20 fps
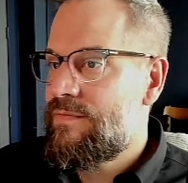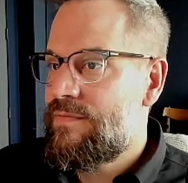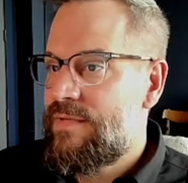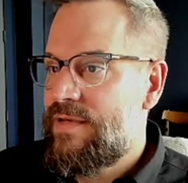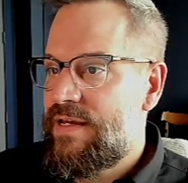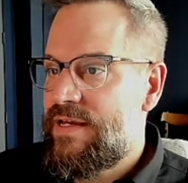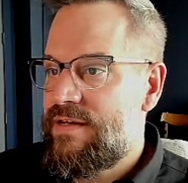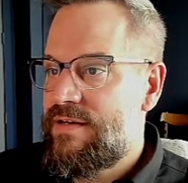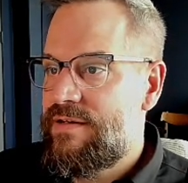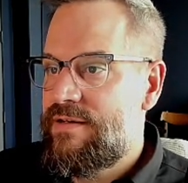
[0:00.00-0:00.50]

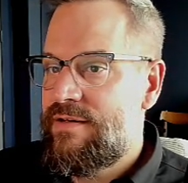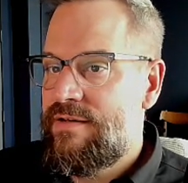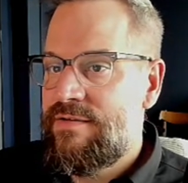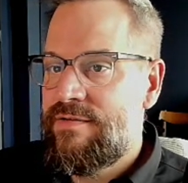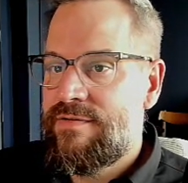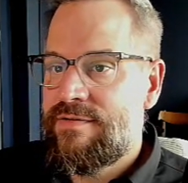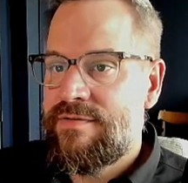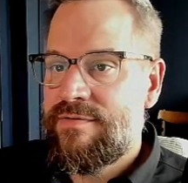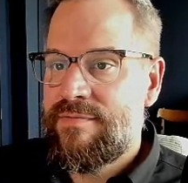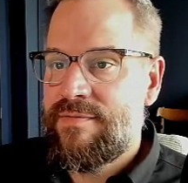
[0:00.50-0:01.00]
And it
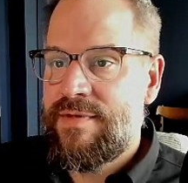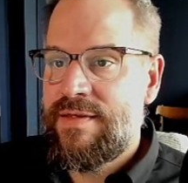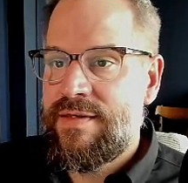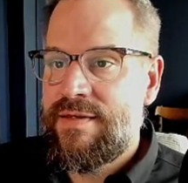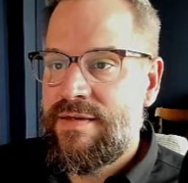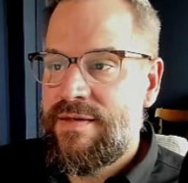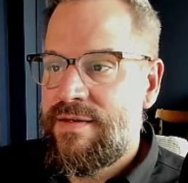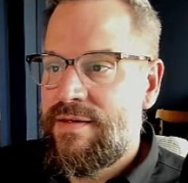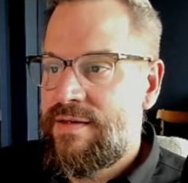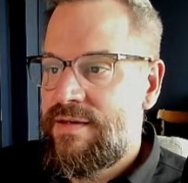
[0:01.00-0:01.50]
is.
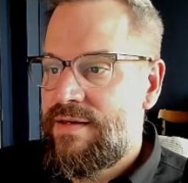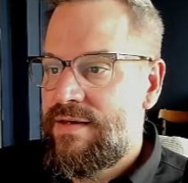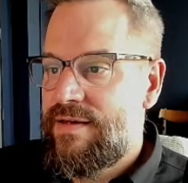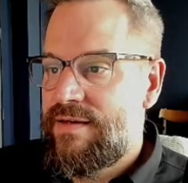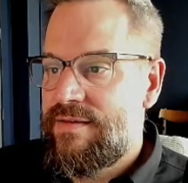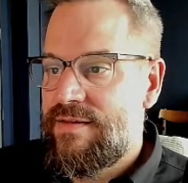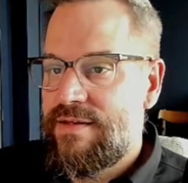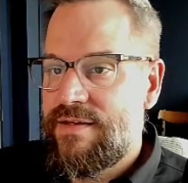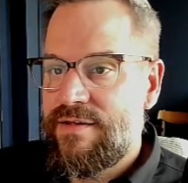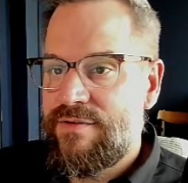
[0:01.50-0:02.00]

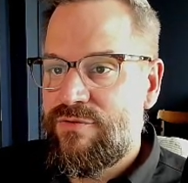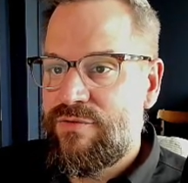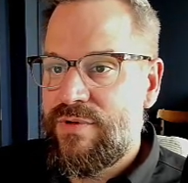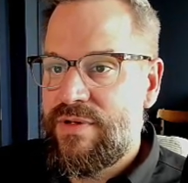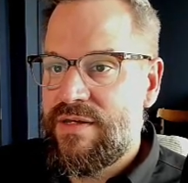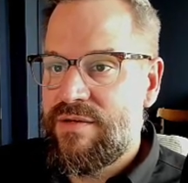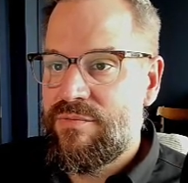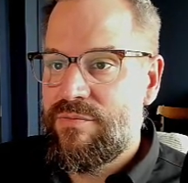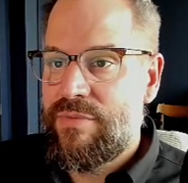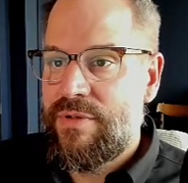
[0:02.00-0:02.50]
And then if we
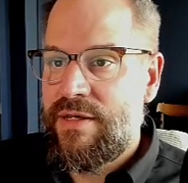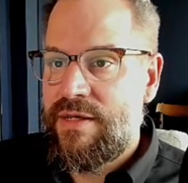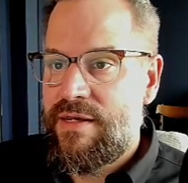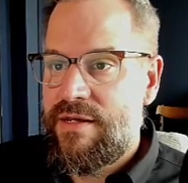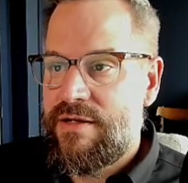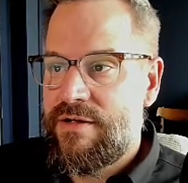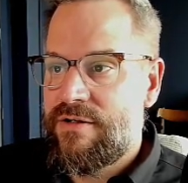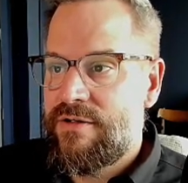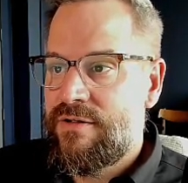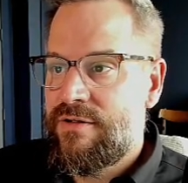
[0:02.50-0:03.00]

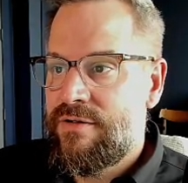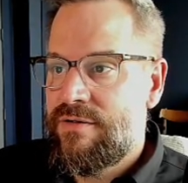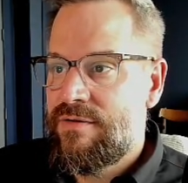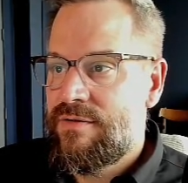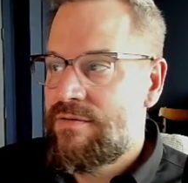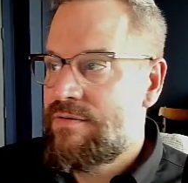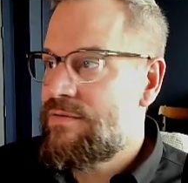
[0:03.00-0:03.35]
compare,